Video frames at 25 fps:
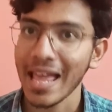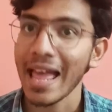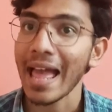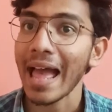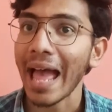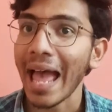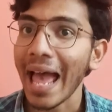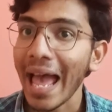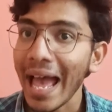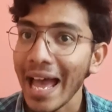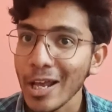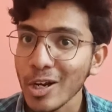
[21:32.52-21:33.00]

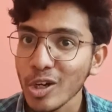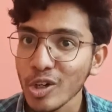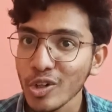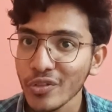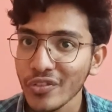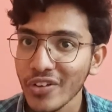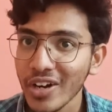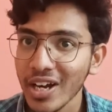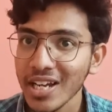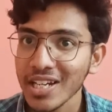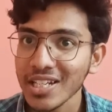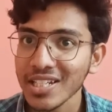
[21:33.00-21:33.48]
Arrow
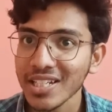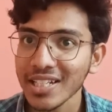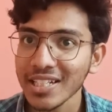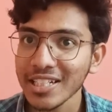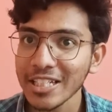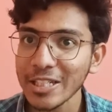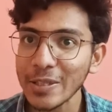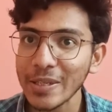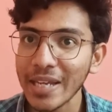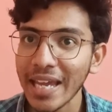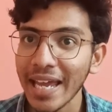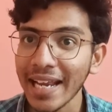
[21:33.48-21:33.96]
function, you
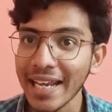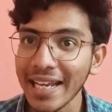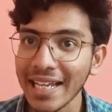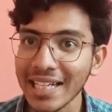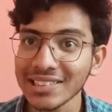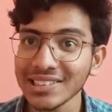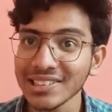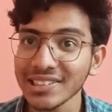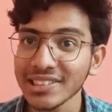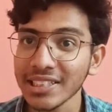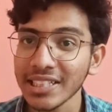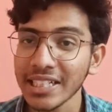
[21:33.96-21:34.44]
can
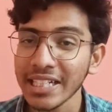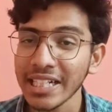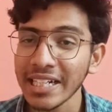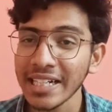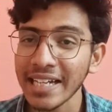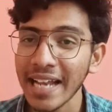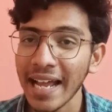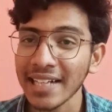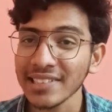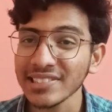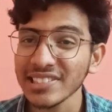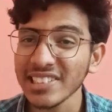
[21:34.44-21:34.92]
consider it
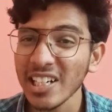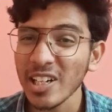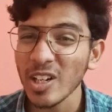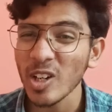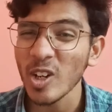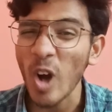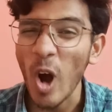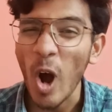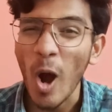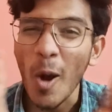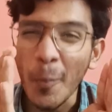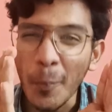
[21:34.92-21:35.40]
as a
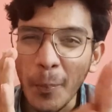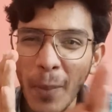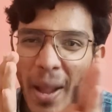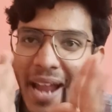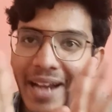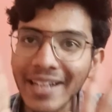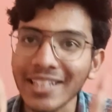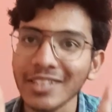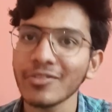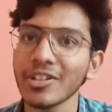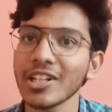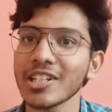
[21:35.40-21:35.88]

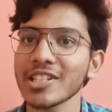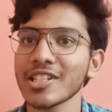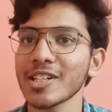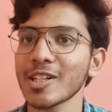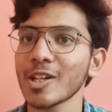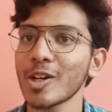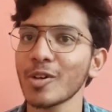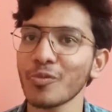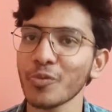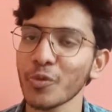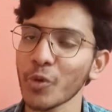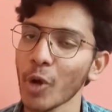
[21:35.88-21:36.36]
compact version
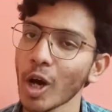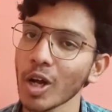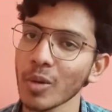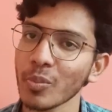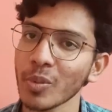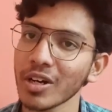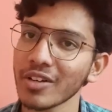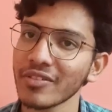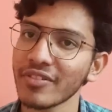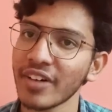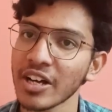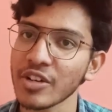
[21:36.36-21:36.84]
of
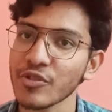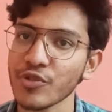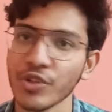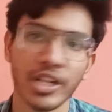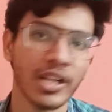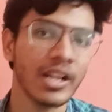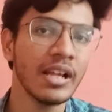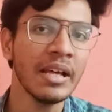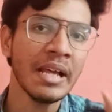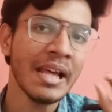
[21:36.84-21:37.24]
normal function.